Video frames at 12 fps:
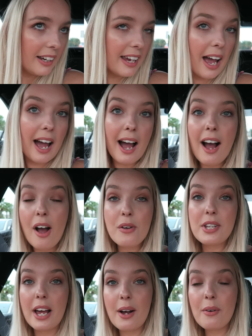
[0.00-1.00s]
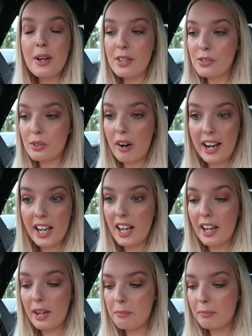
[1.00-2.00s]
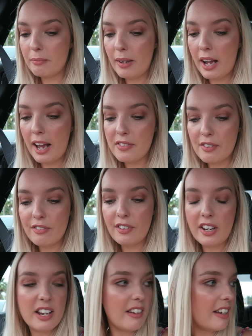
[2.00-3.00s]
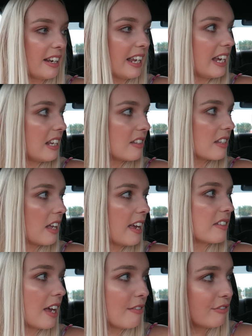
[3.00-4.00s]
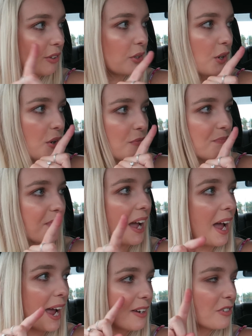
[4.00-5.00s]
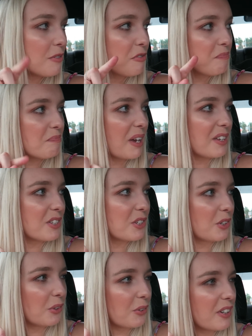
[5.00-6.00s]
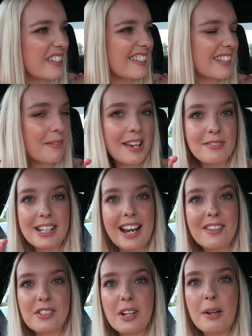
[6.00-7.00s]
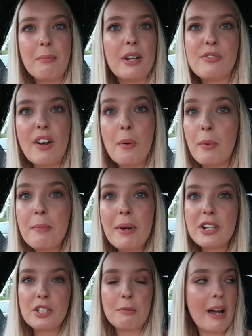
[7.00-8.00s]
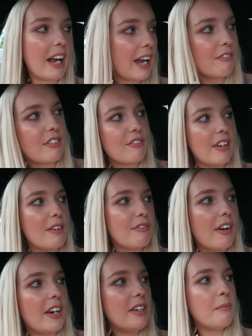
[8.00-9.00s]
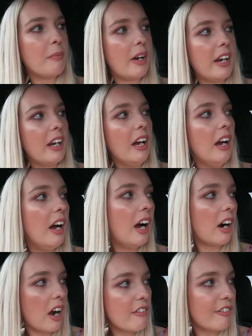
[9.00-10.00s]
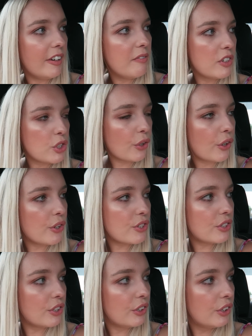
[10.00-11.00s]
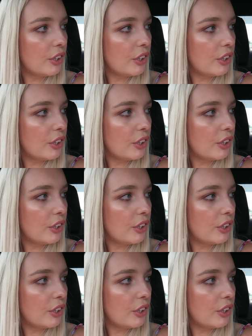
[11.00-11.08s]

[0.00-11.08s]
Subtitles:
Yeah, our hotel is great, has everything it needs, except for that extra bit of storage is a bit of a downside, but it's fine. We managed to pack everything fine, didn't we? I got everything in the drawers.